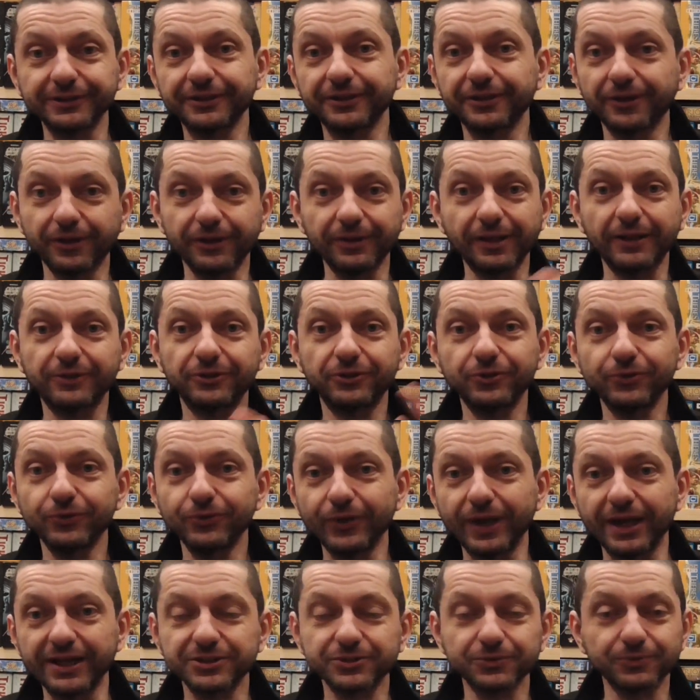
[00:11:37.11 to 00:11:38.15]
You know, a
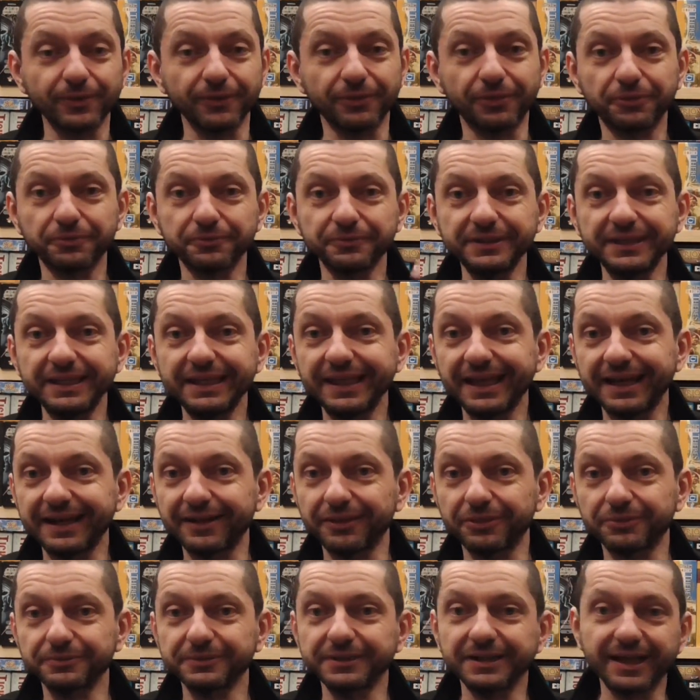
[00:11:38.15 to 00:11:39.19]
two next to a three and
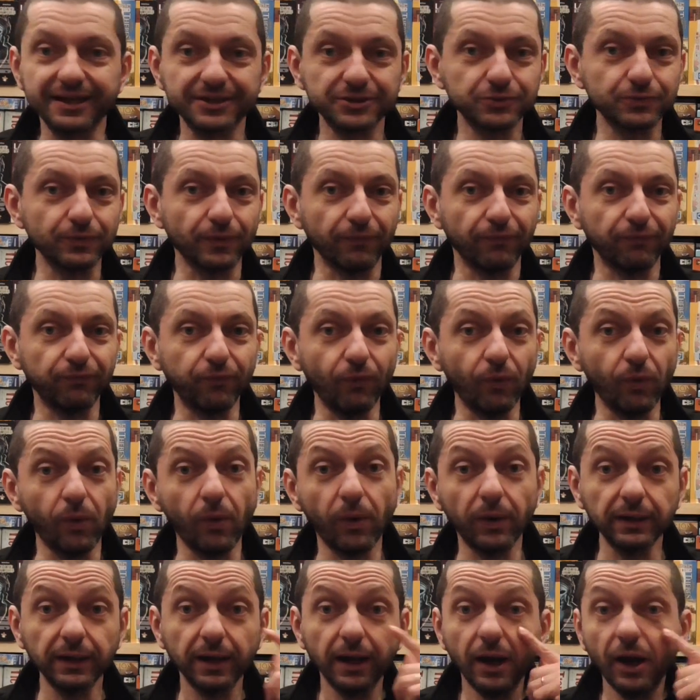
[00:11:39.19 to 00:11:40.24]
a three next to a
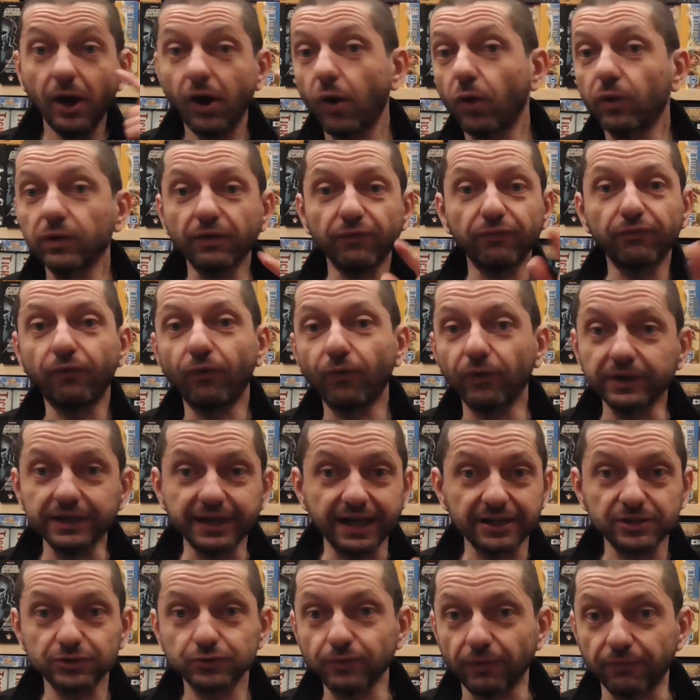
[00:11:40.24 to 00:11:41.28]
four or a four
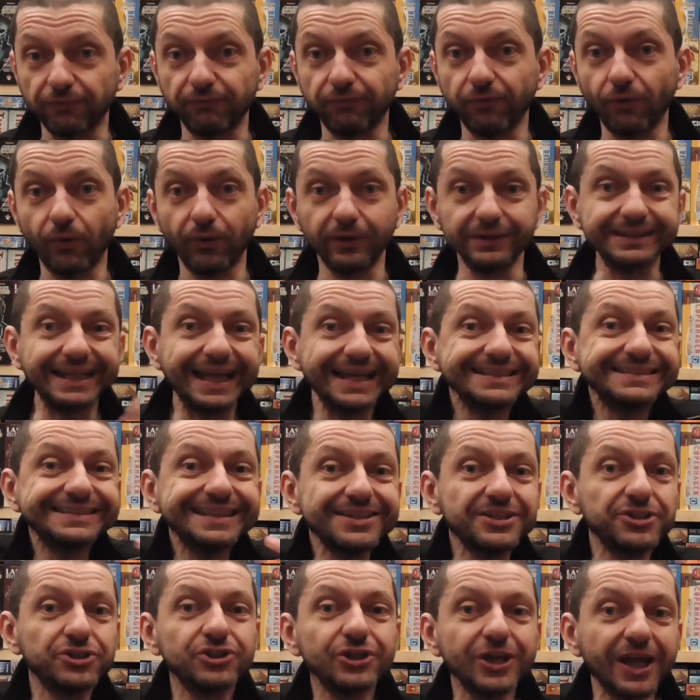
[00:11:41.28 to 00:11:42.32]
next to a four. That's
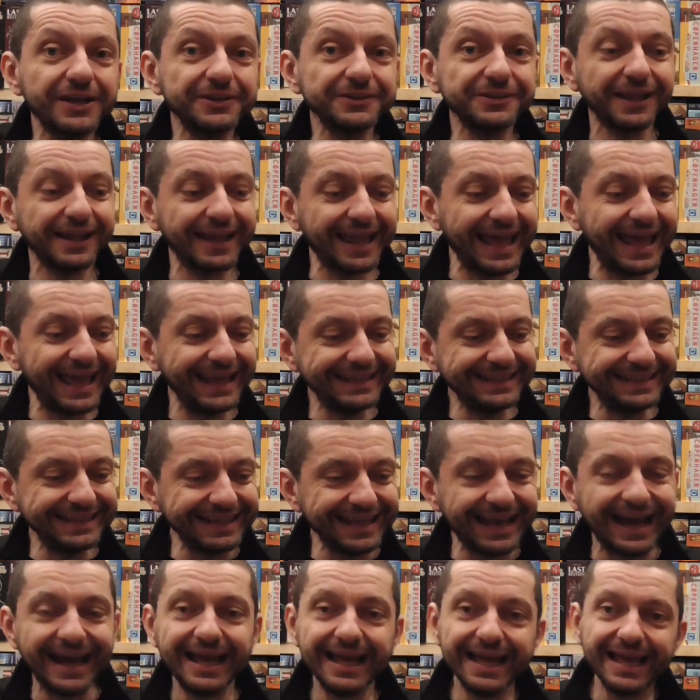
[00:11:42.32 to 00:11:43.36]
the general
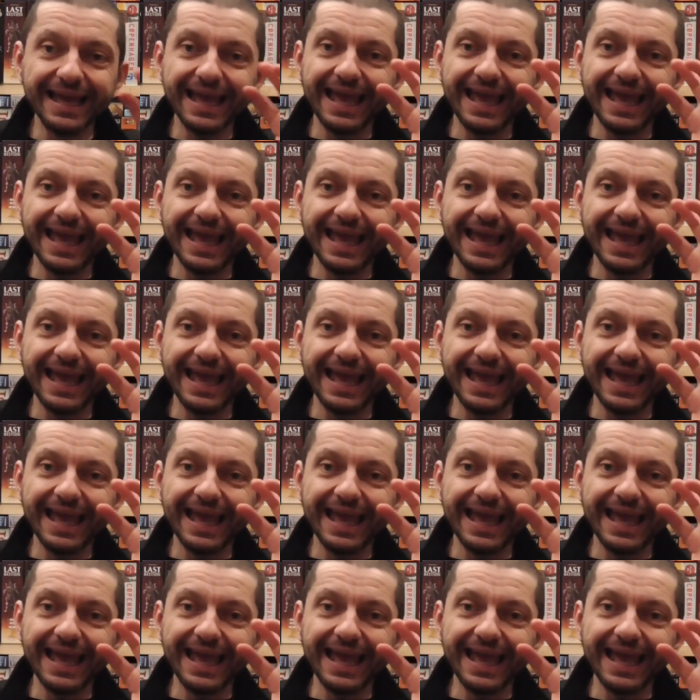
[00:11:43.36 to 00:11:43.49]
idea.